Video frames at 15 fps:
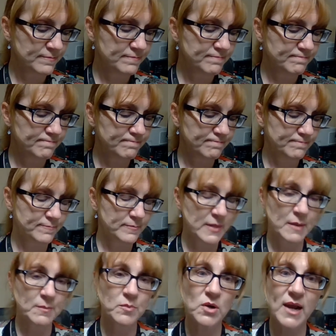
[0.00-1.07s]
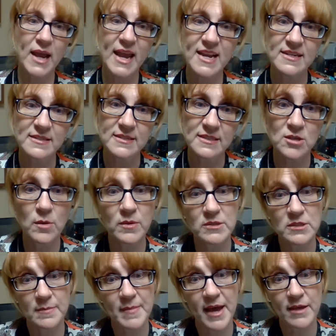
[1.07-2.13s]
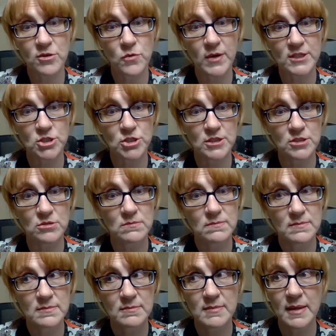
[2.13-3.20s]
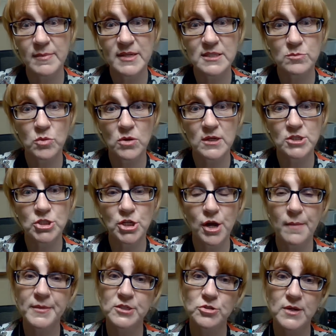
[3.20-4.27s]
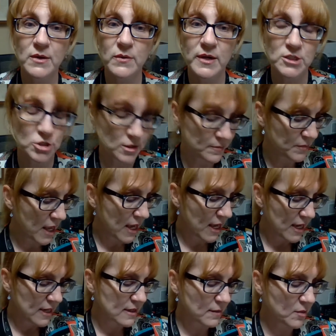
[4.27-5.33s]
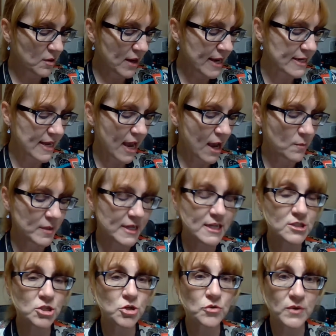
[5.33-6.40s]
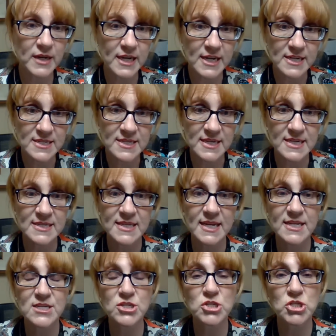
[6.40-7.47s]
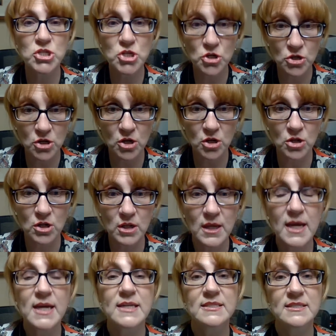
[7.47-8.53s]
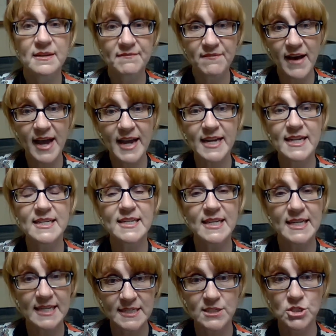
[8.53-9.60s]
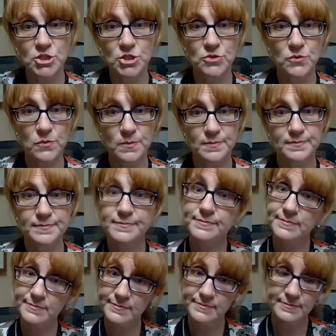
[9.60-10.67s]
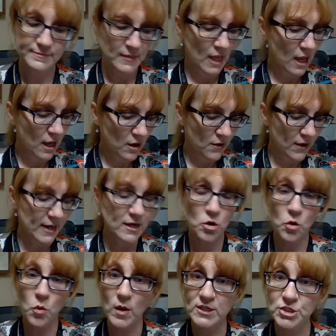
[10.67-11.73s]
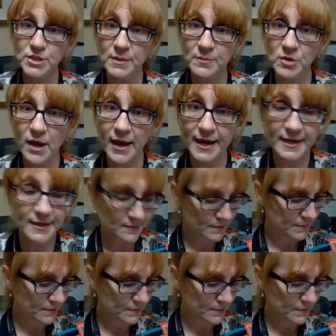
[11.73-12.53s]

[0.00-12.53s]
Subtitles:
Number 8. It's almost a math question. Maybe it's more a geometry question. Number 8. How many degrees is a circle divided into? All right, question number 9.